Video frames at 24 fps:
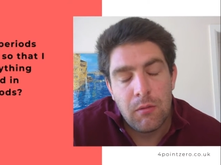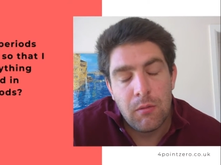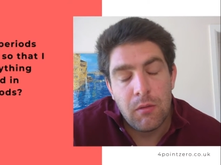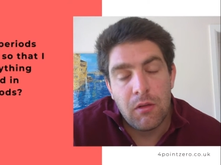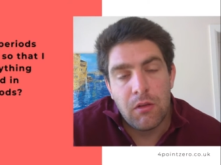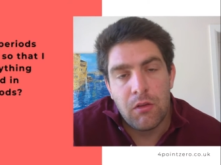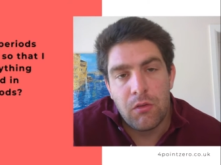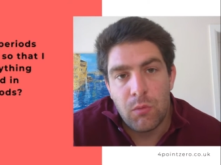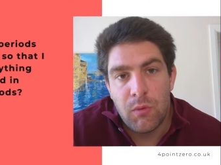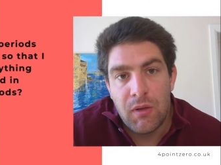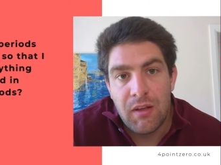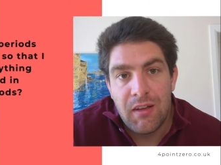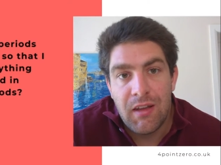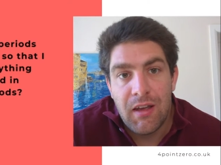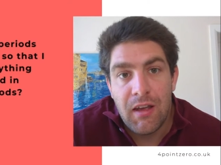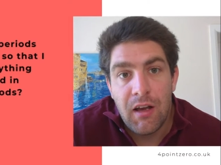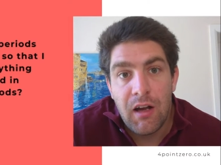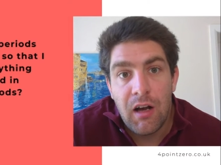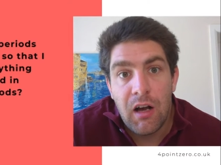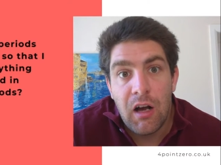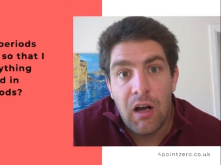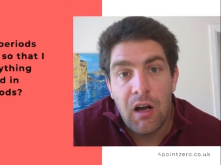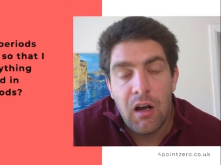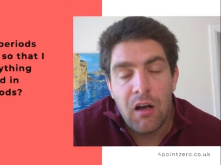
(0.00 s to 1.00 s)
Because when they
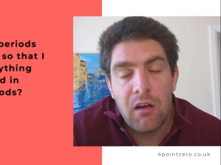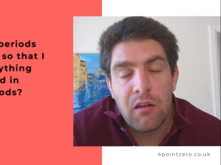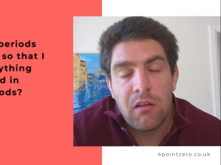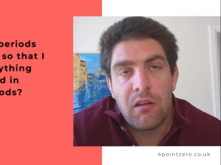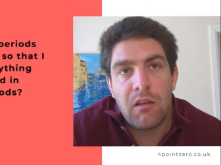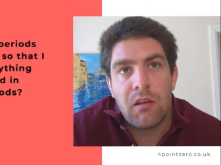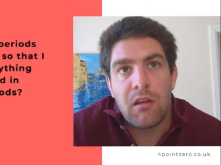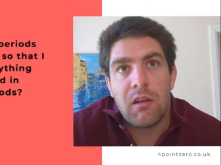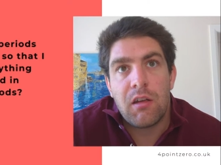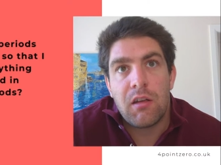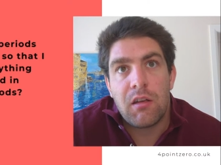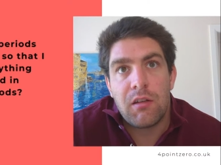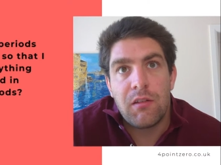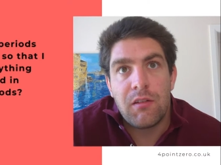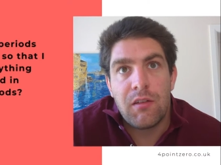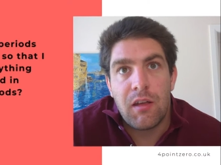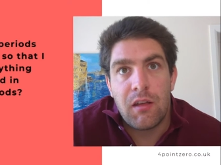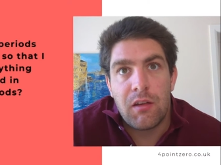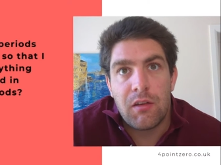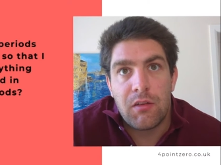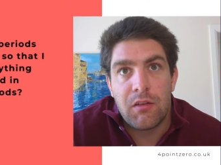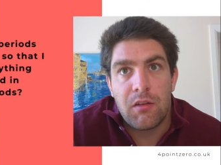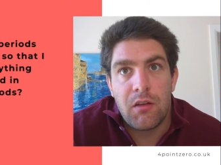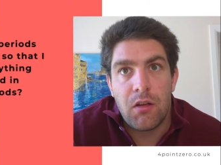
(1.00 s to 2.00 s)
are, it can
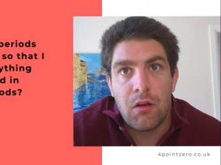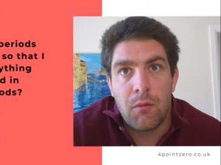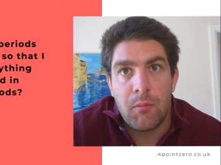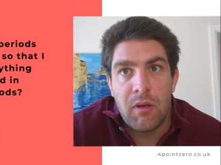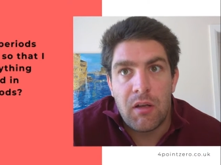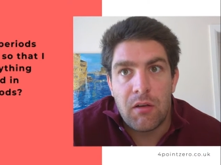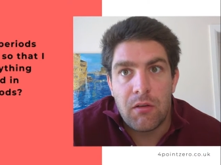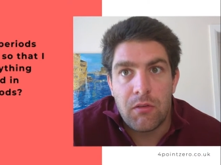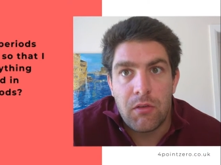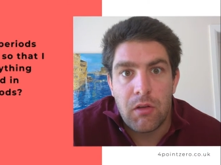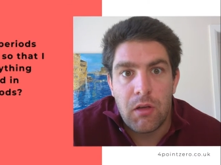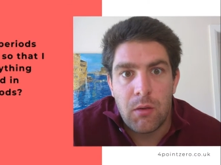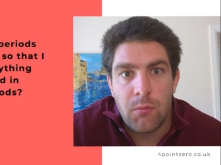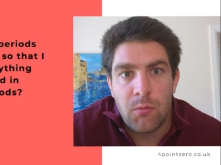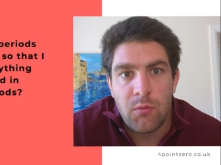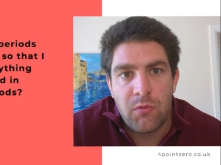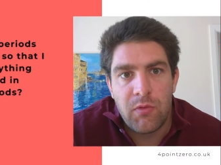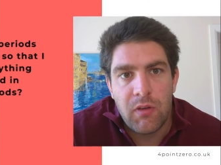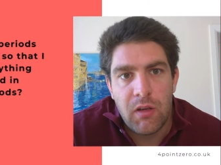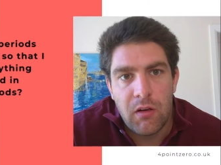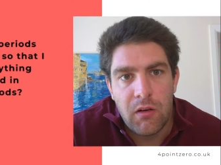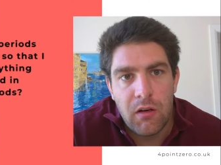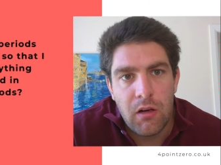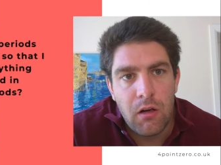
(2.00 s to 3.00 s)
take a certain amount of time to
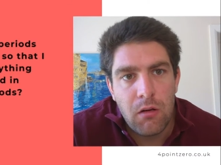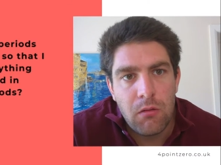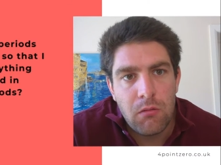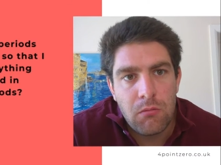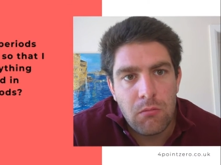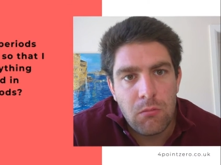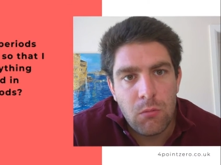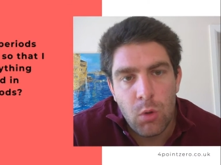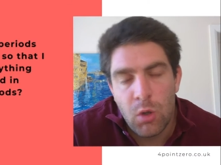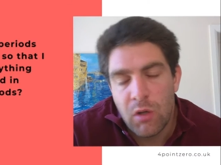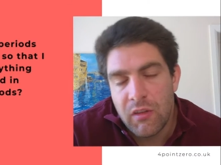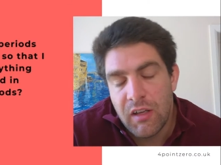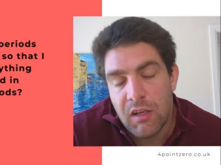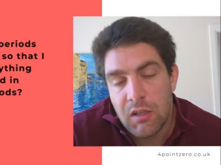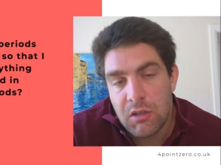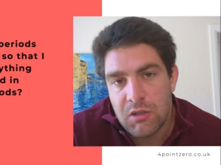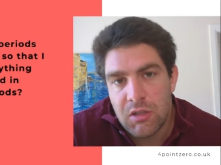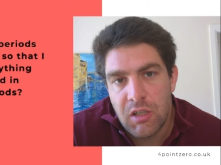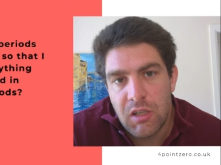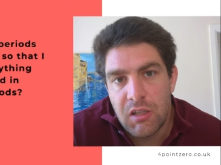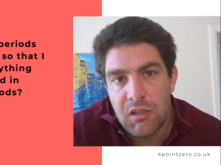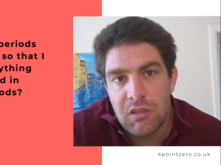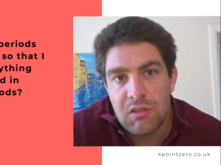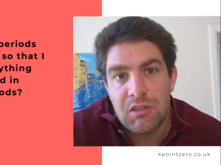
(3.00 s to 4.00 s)
figure out what that
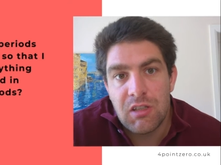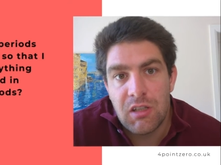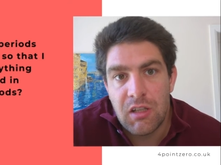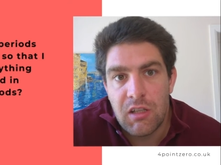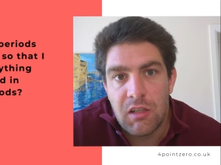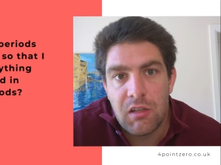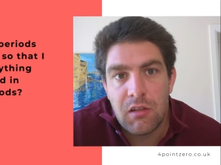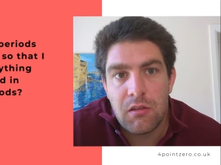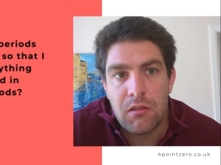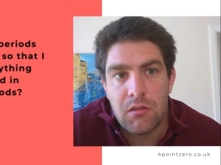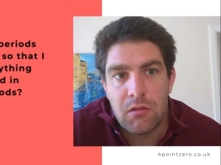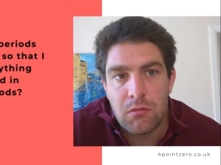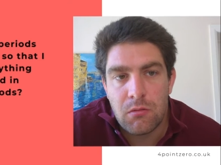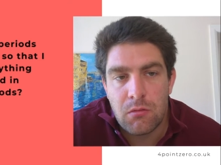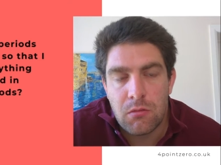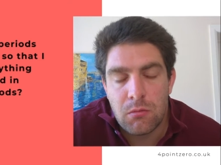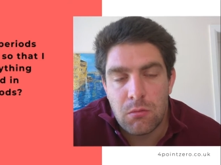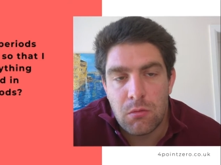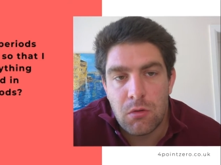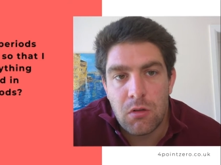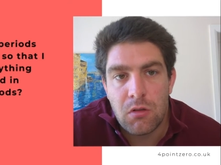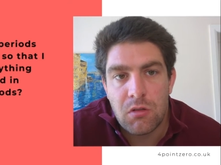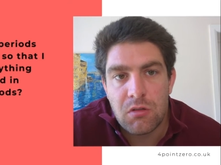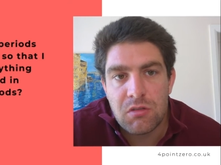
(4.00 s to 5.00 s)
change is or
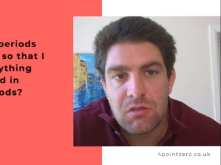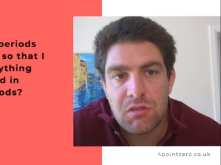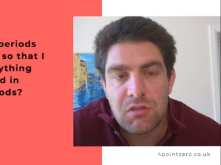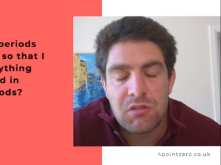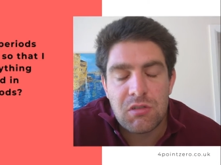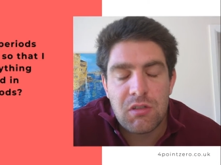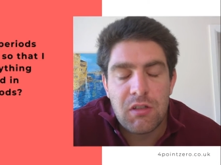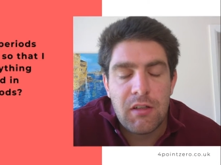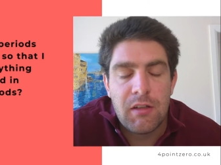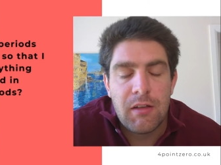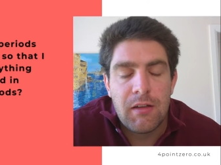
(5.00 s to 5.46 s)
was